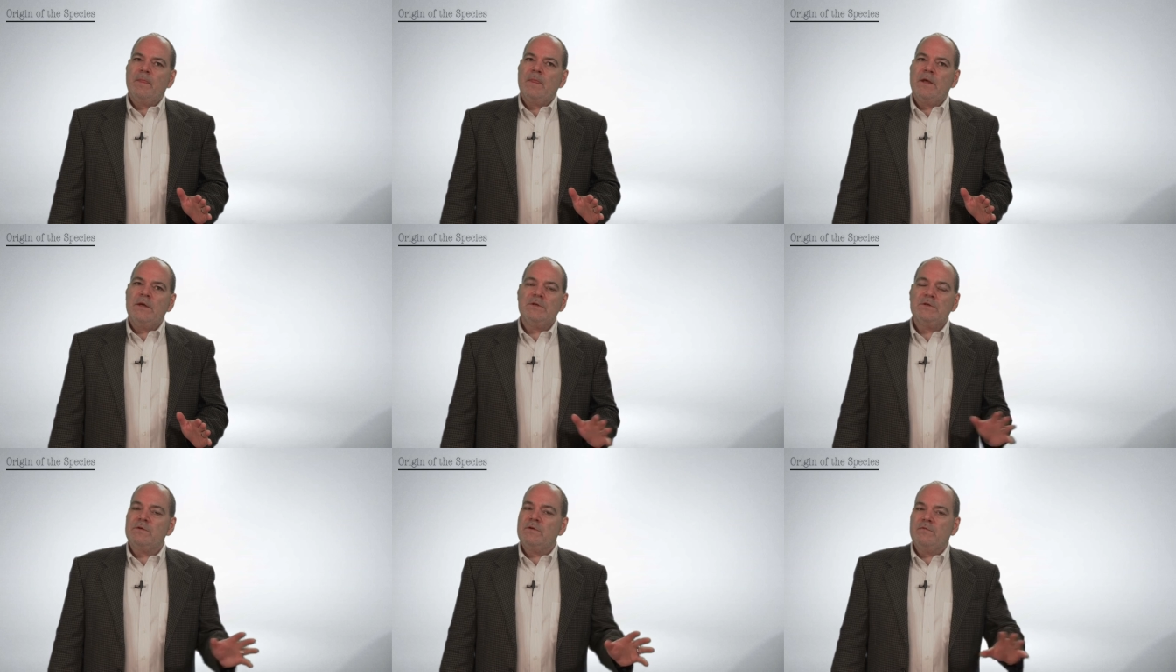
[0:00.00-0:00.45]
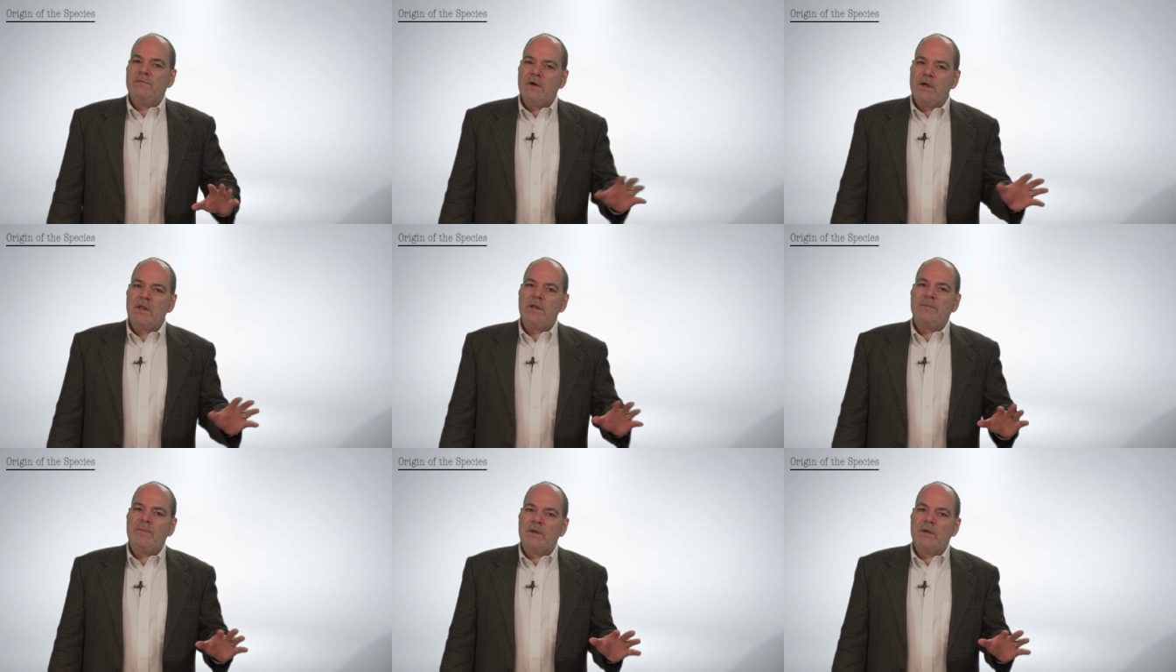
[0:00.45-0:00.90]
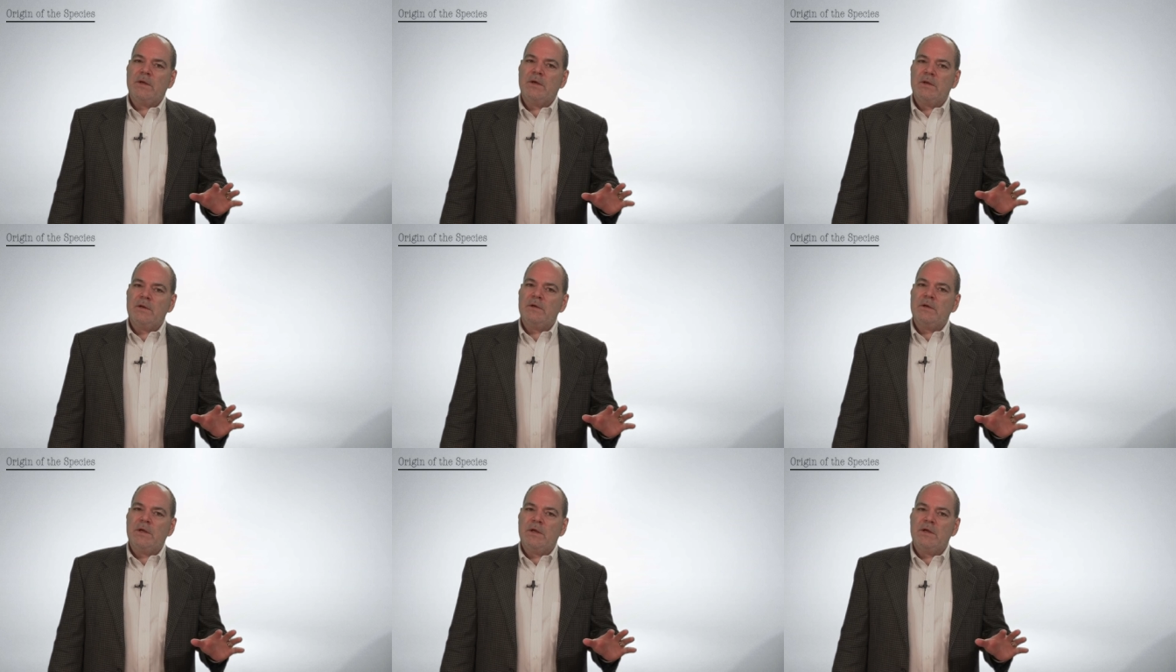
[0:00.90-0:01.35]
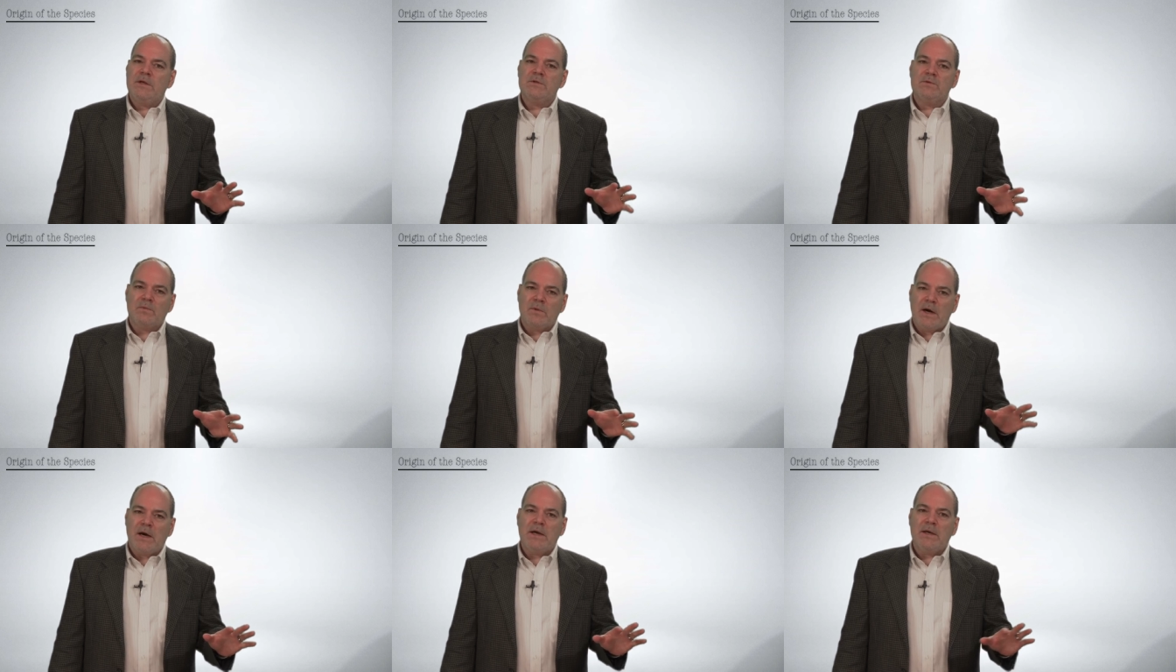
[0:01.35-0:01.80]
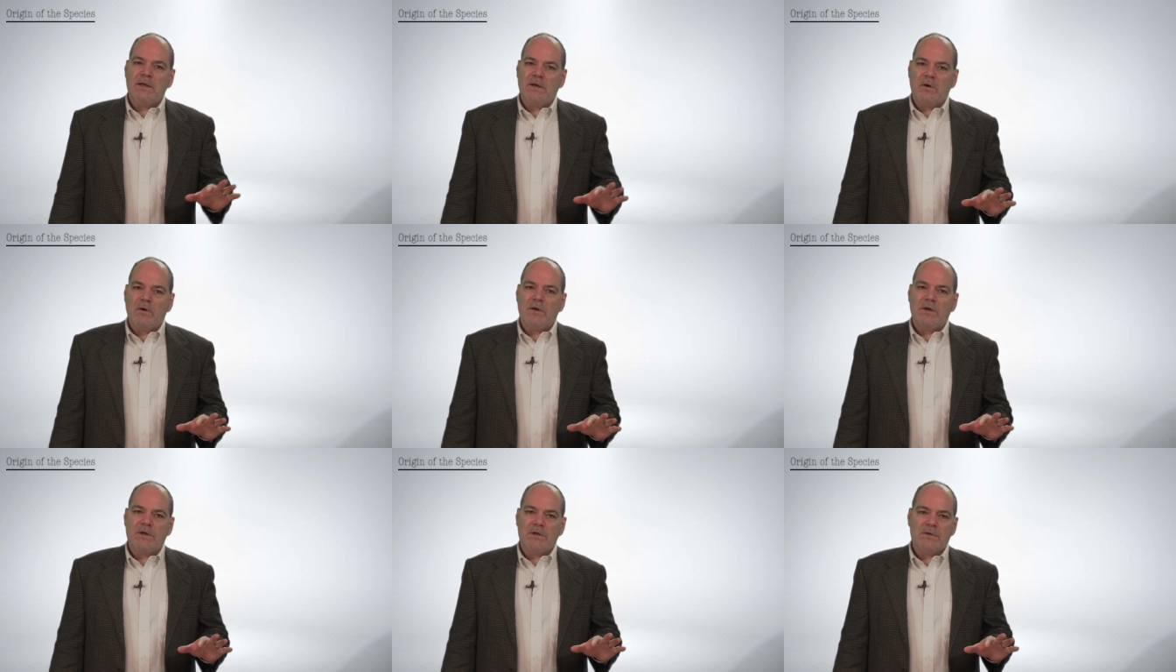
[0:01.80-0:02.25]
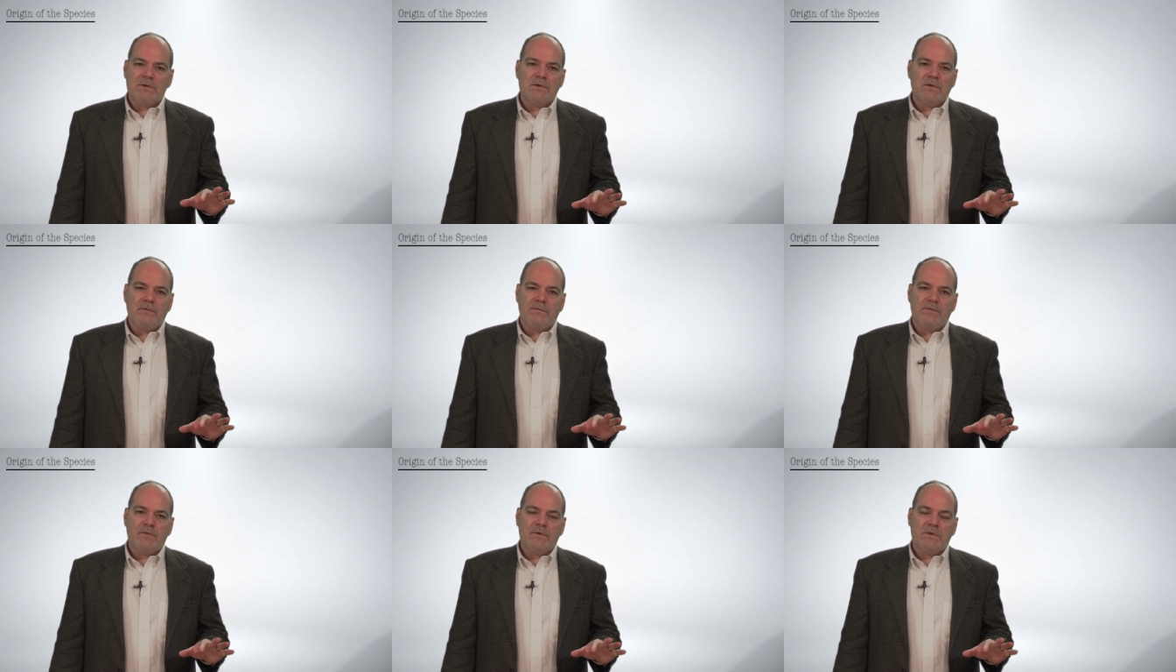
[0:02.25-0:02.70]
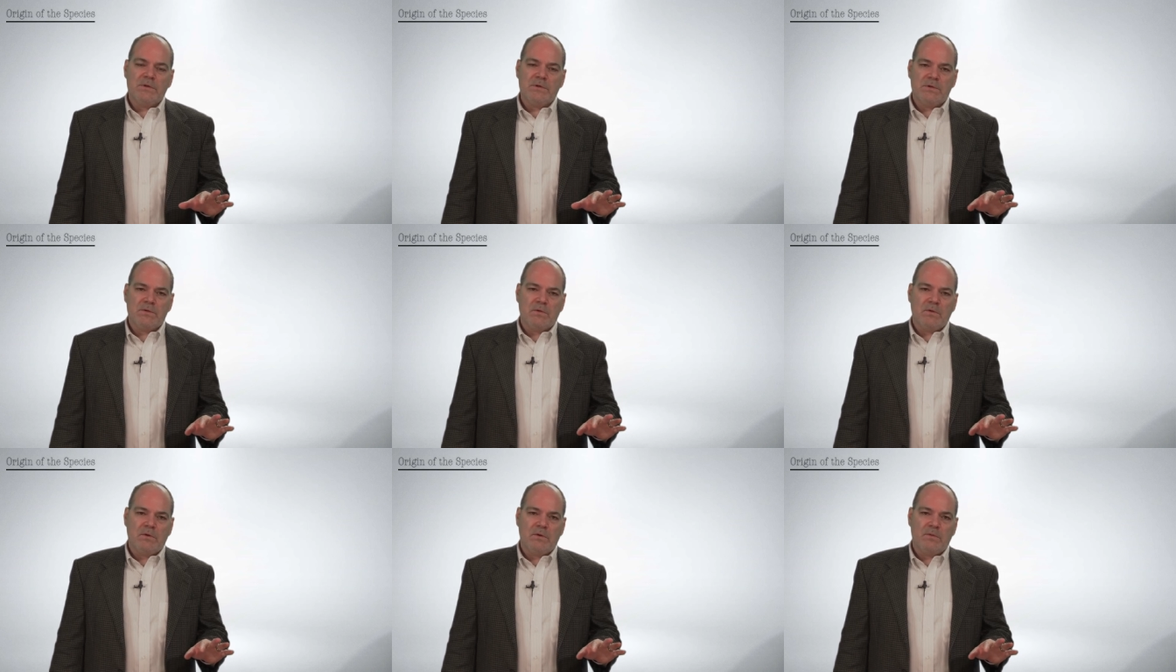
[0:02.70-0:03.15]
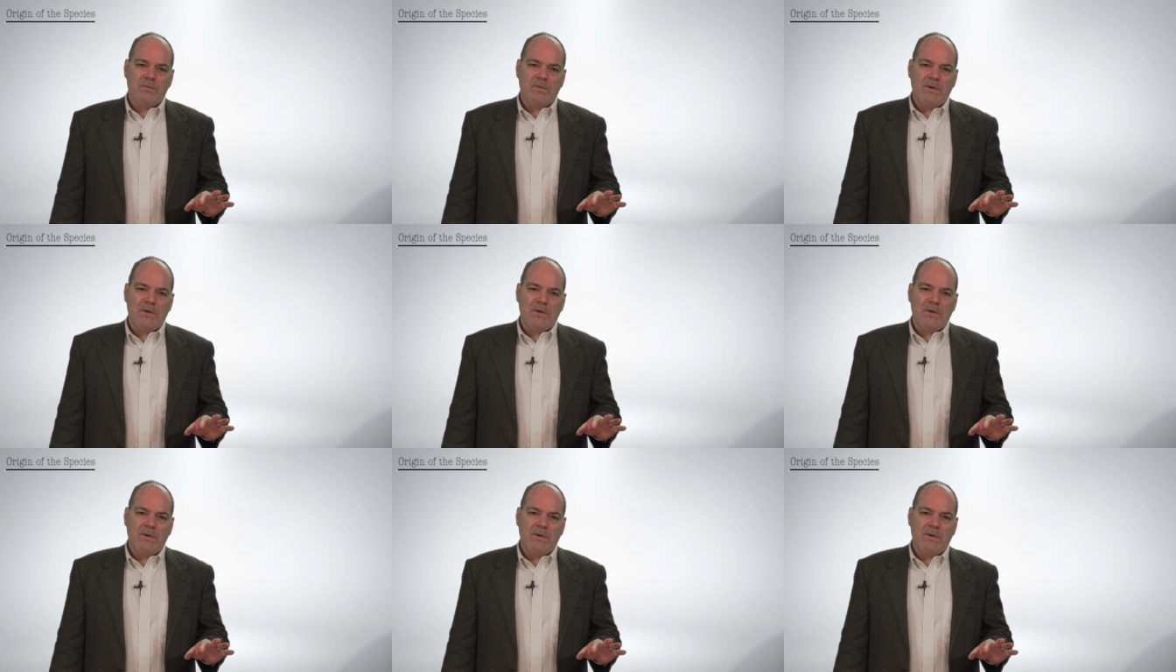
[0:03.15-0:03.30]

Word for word: he's developing it and he's writing on it and so forth and so on.